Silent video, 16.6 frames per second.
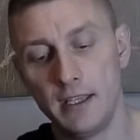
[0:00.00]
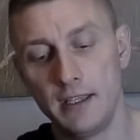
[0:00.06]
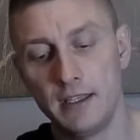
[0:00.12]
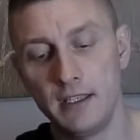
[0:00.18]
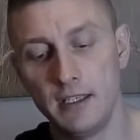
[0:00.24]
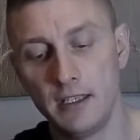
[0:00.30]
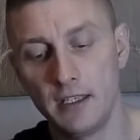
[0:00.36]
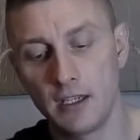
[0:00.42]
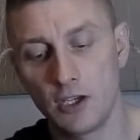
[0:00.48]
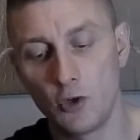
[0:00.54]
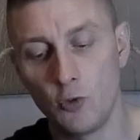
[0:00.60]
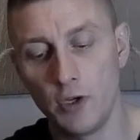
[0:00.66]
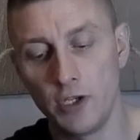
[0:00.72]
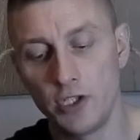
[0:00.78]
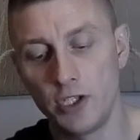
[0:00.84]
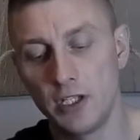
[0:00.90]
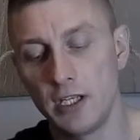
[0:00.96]
The
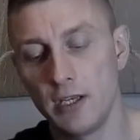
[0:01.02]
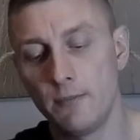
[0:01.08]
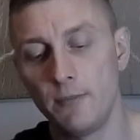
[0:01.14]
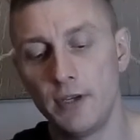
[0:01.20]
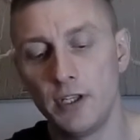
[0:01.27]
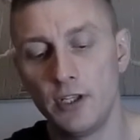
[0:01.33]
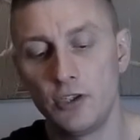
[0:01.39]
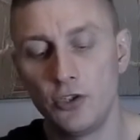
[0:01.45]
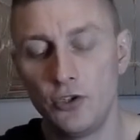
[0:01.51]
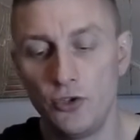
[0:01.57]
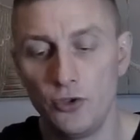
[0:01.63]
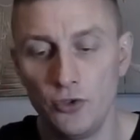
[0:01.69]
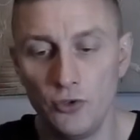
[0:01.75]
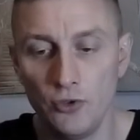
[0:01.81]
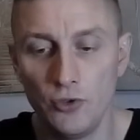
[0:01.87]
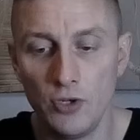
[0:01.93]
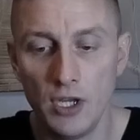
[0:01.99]
question number
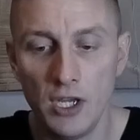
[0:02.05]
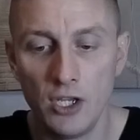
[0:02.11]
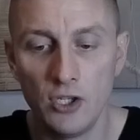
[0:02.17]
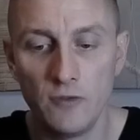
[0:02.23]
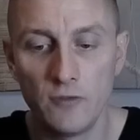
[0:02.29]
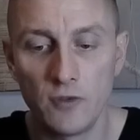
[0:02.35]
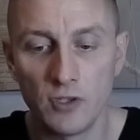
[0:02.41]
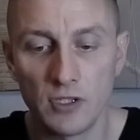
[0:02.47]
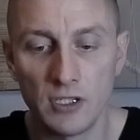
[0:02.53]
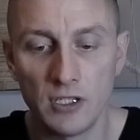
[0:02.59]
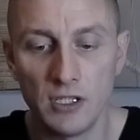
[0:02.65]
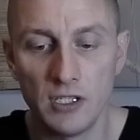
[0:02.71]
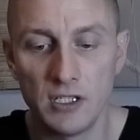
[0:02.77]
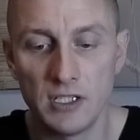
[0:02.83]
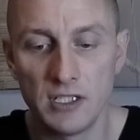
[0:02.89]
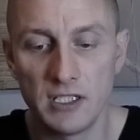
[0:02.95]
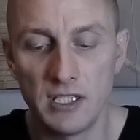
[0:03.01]
2, you've got
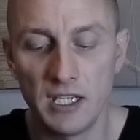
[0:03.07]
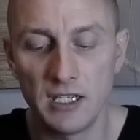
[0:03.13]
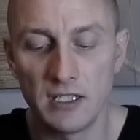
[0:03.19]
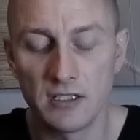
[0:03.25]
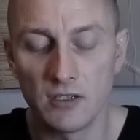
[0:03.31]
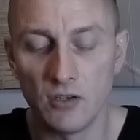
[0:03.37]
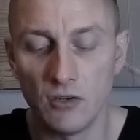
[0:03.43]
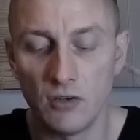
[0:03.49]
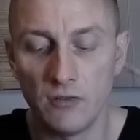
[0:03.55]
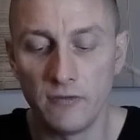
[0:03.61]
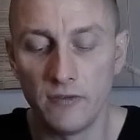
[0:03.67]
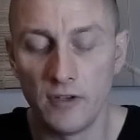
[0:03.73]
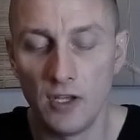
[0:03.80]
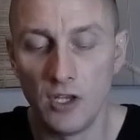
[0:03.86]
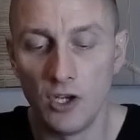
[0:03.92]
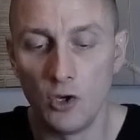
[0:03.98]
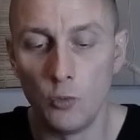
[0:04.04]
6 of
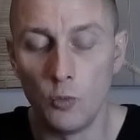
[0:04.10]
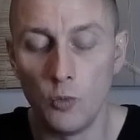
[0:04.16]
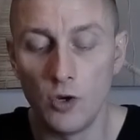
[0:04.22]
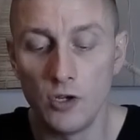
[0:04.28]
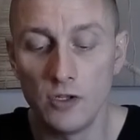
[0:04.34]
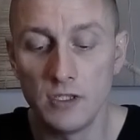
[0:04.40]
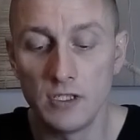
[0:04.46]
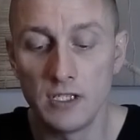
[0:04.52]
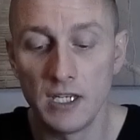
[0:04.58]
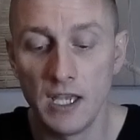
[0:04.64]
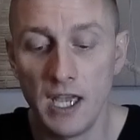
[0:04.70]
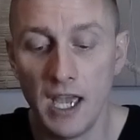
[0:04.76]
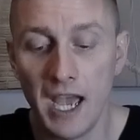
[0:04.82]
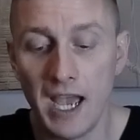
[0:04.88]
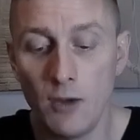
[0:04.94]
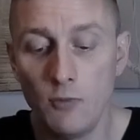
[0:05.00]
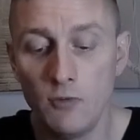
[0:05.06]
Wands.
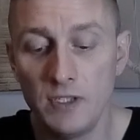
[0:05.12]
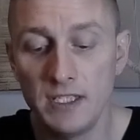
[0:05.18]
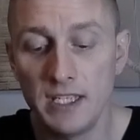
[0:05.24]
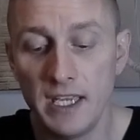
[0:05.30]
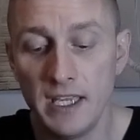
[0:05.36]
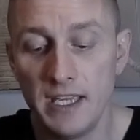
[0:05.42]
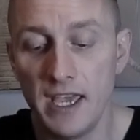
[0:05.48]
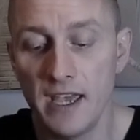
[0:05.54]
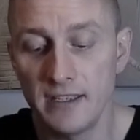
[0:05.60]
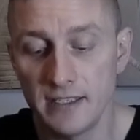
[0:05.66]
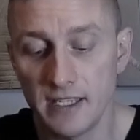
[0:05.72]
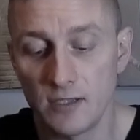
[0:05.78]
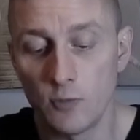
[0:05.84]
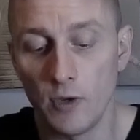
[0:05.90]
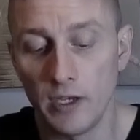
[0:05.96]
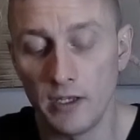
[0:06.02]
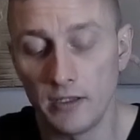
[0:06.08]
I would say yes as
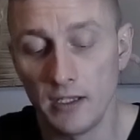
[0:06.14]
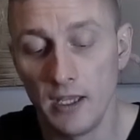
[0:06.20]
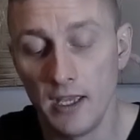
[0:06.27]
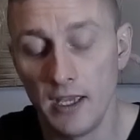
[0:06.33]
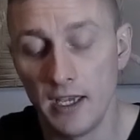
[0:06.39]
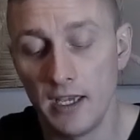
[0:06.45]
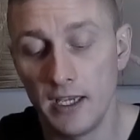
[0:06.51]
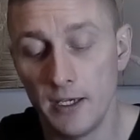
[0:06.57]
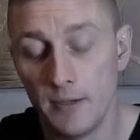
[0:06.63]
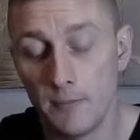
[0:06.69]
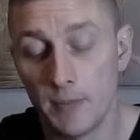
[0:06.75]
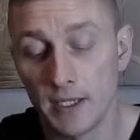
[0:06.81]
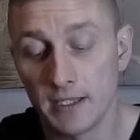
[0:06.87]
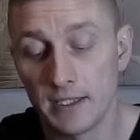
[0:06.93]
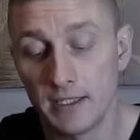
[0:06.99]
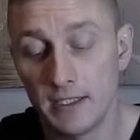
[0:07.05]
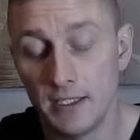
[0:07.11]
well,
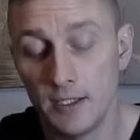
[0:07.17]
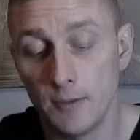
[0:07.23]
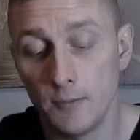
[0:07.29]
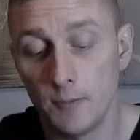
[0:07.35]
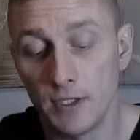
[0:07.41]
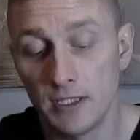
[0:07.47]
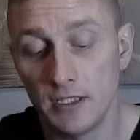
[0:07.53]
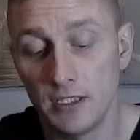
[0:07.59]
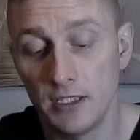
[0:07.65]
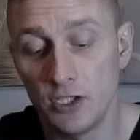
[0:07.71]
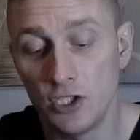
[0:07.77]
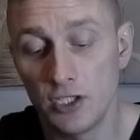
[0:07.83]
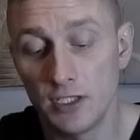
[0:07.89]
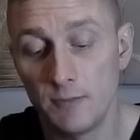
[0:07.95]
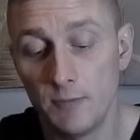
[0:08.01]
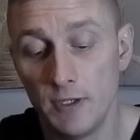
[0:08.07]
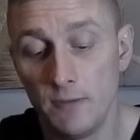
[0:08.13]
but
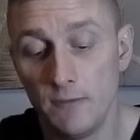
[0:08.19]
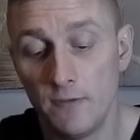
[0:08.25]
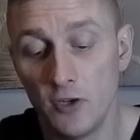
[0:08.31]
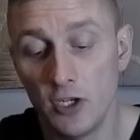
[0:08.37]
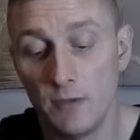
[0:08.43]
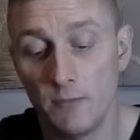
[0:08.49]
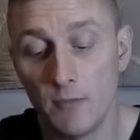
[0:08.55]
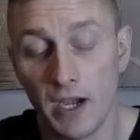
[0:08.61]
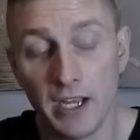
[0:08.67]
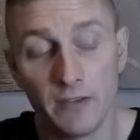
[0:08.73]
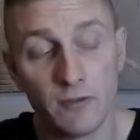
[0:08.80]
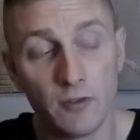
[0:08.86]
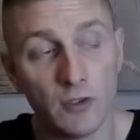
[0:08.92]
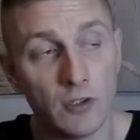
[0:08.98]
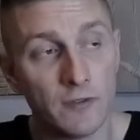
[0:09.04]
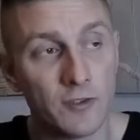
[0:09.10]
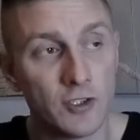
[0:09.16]
just be very
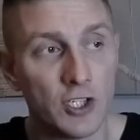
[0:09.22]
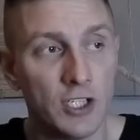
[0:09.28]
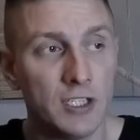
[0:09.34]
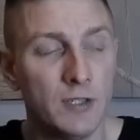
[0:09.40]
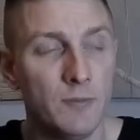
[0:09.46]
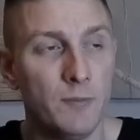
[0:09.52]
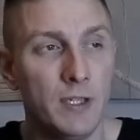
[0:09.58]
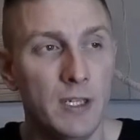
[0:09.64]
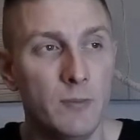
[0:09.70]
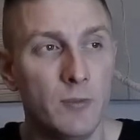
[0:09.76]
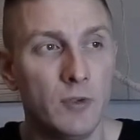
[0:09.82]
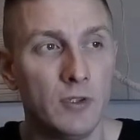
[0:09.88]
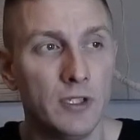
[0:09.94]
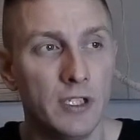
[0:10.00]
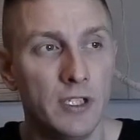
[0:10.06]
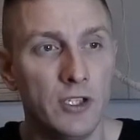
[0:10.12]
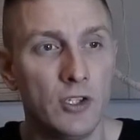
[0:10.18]
mindful of certain
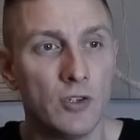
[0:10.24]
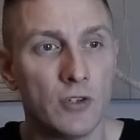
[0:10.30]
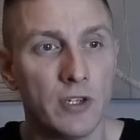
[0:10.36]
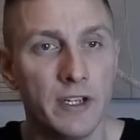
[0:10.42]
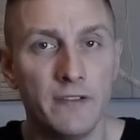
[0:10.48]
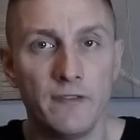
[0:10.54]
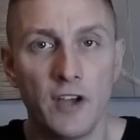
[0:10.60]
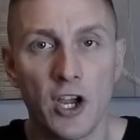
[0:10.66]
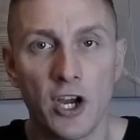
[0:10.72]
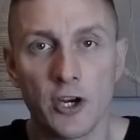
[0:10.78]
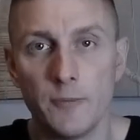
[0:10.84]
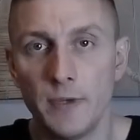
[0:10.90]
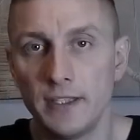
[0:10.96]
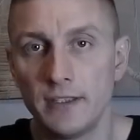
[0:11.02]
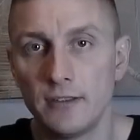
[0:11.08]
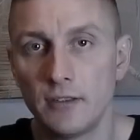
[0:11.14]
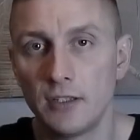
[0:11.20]
people in your
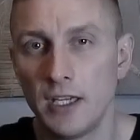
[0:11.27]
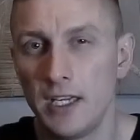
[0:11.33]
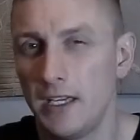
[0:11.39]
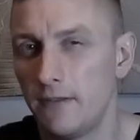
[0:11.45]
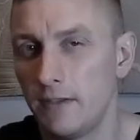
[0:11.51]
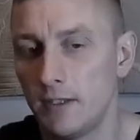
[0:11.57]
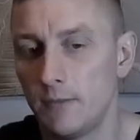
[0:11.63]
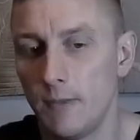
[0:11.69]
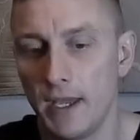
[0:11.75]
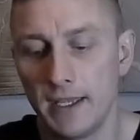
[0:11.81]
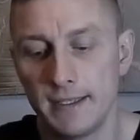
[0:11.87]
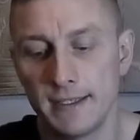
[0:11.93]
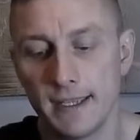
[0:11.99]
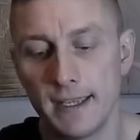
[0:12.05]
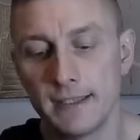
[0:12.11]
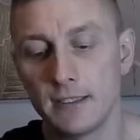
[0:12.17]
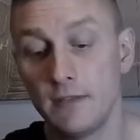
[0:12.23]
environment, okay, if it makes
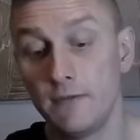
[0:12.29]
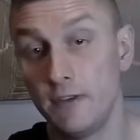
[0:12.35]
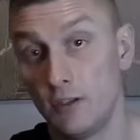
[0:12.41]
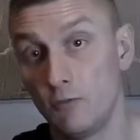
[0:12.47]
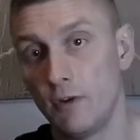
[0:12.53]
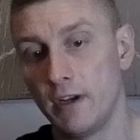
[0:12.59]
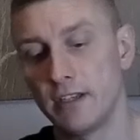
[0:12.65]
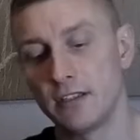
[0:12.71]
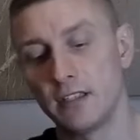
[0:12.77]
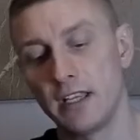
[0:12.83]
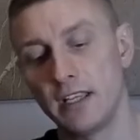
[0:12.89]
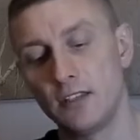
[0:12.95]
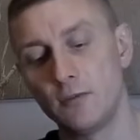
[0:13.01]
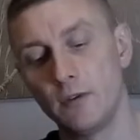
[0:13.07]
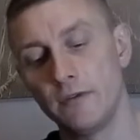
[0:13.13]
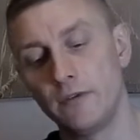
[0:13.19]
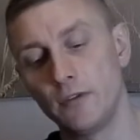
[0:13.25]
sense, if it
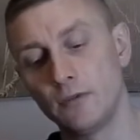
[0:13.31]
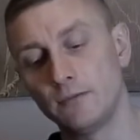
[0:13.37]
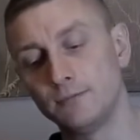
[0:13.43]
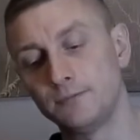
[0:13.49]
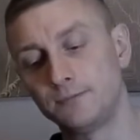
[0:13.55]
resonates with you.